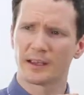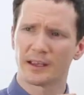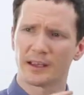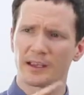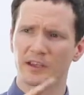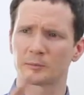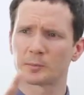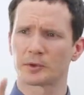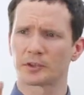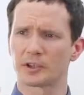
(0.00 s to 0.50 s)

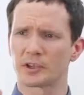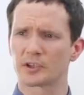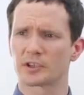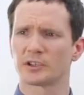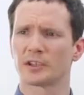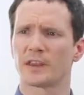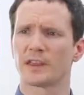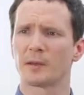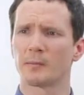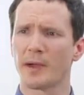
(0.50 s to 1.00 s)
is
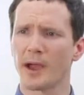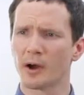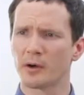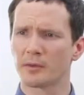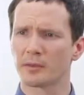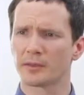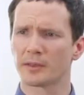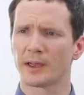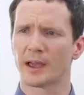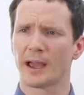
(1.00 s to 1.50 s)
positioned in the
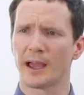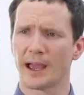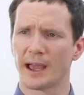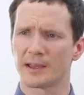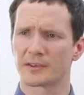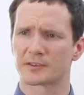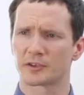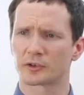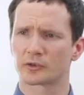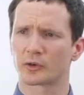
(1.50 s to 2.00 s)
mouth
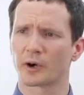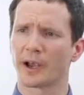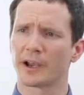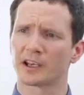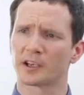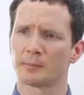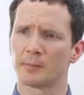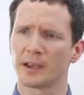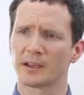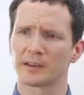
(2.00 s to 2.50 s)
as they're
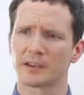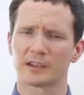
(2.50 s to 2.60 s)
trying to make